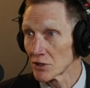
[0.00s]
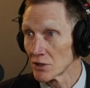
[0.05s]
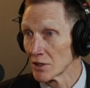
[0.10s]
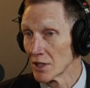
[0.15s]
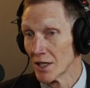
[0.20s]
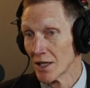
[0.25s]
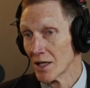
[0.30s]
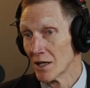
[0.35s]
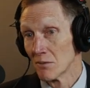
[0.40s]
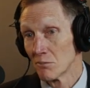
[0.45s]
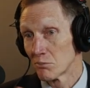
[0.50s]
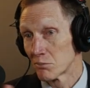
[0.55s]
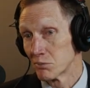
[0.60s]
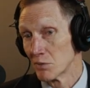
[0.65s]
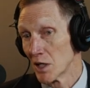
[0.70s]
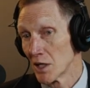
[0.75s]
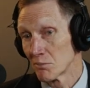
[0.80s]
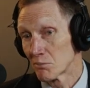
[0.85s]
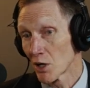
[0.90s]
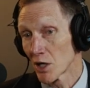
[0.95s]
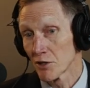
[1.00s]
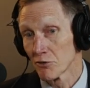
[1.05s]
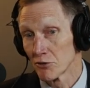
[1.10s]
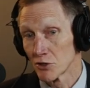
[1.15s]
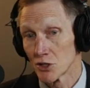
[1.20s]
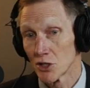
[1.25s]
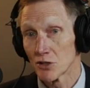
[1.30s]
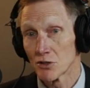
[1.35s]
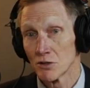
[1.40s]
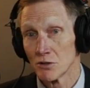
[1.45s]
And, and part of it
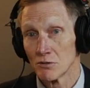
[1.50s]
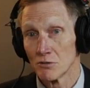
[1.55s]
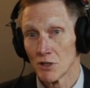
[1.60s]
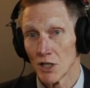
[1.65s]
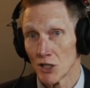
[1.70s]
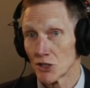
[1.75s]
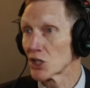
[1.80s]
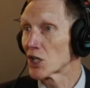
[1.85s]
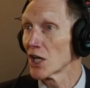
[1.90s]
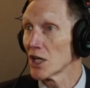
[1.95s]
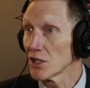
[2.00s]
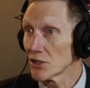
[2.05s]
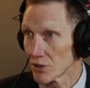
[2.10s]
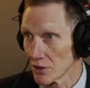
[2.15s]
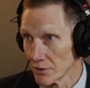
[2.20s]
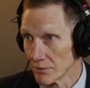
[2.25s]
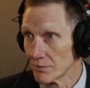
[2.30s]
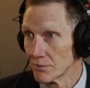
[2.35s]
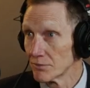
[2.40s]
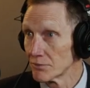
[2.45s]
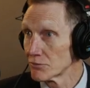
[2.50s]
was just an education.